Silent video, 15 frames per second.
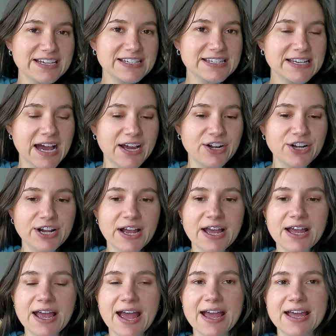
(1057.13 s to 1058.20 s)

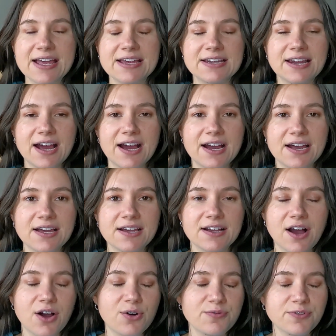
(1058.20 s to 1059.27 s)
Saturday, and I
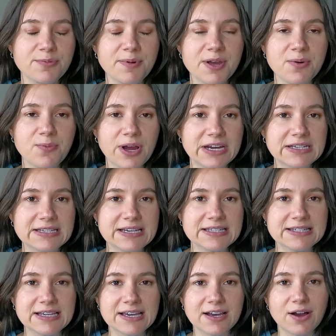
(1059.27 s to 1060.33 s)
got home from my wedding
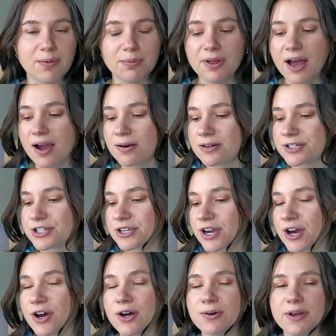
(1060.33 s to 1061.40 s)
tasting a couple of hours
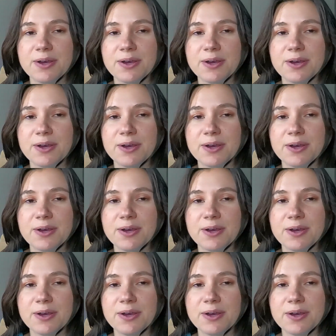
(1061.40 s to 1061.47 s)
ago.